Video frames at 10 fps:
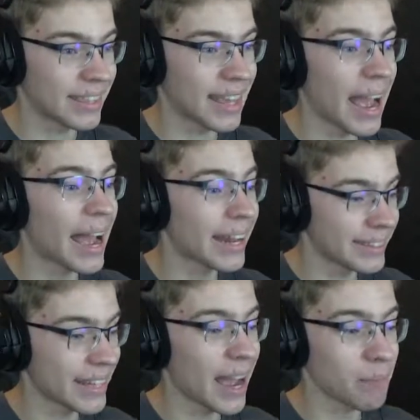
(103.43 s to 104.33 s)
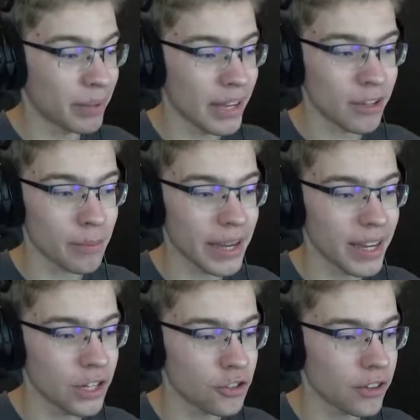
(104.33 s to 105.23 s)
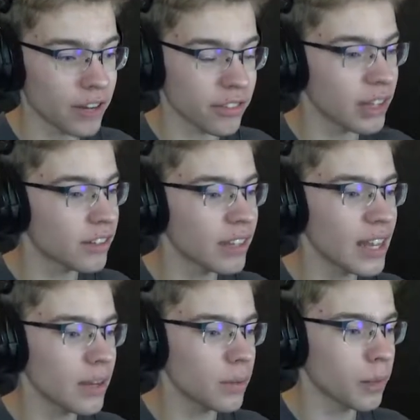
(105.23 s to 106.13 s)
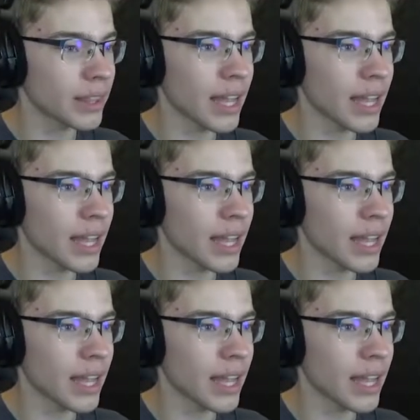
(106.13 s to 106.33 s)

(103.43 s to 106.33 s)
That piques my interest. Let's see what